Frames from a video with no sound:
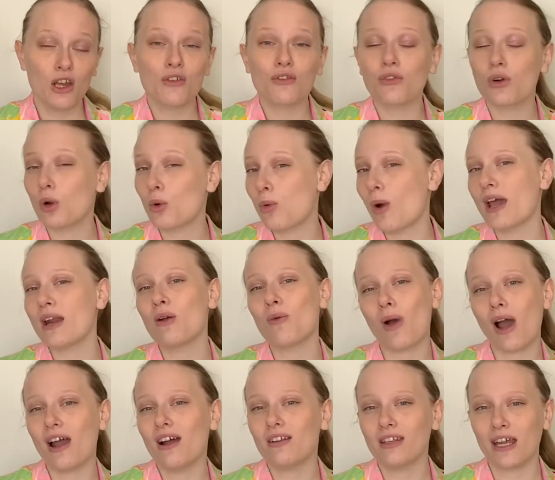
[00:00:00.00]
for quite a
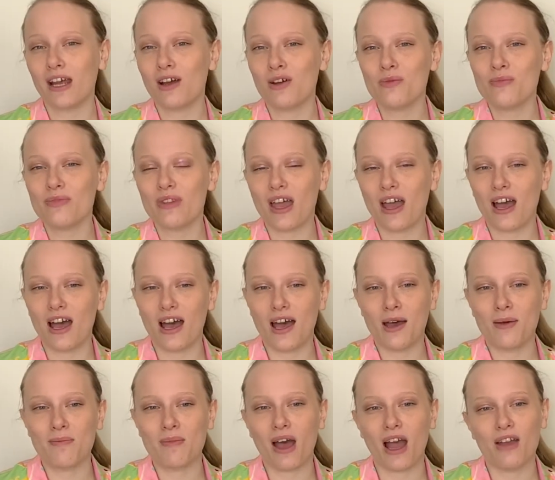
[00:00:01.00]
while now.
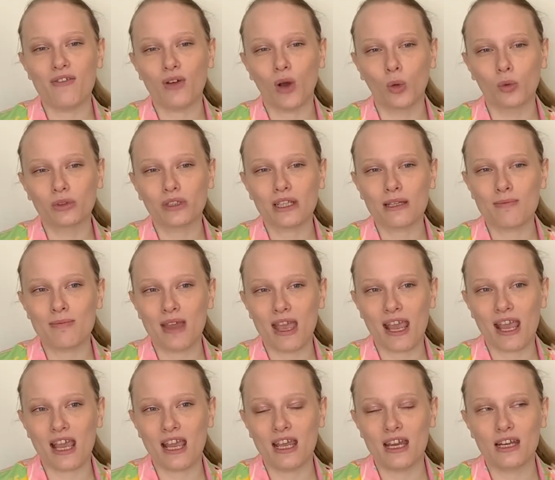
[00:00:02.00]
I've only
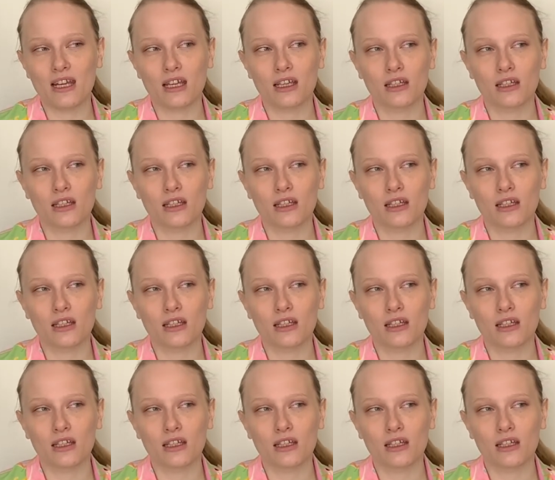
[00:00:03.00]
made